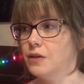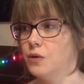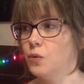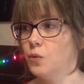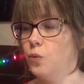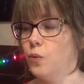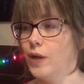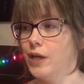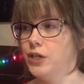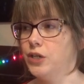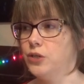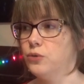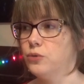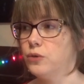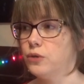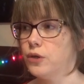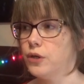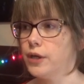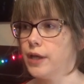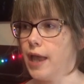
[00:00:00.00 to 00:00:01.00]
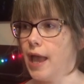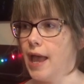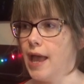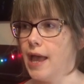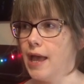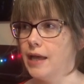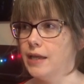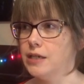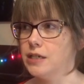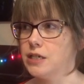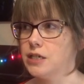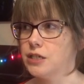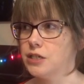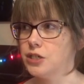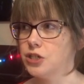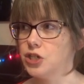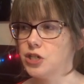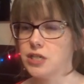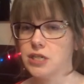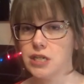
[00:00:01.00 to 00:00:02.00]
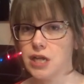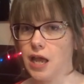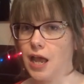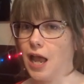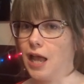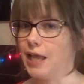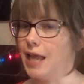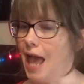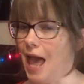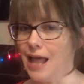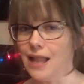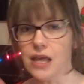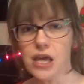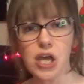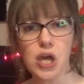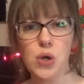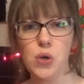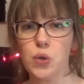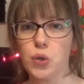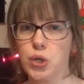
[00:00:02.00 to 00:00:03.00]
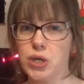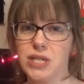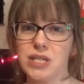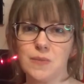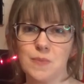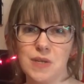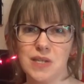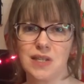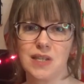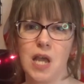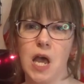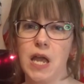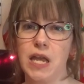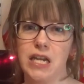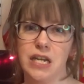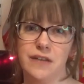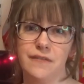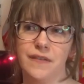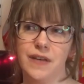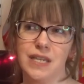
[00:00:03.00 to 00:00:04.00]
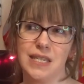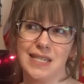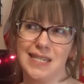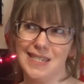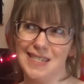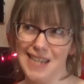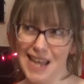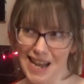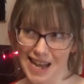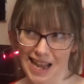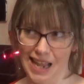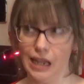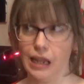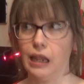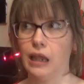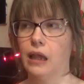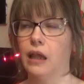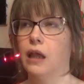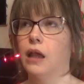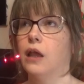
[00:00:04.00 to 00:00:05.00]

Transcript: when you look at just a calico Christmas kind of aesthetic,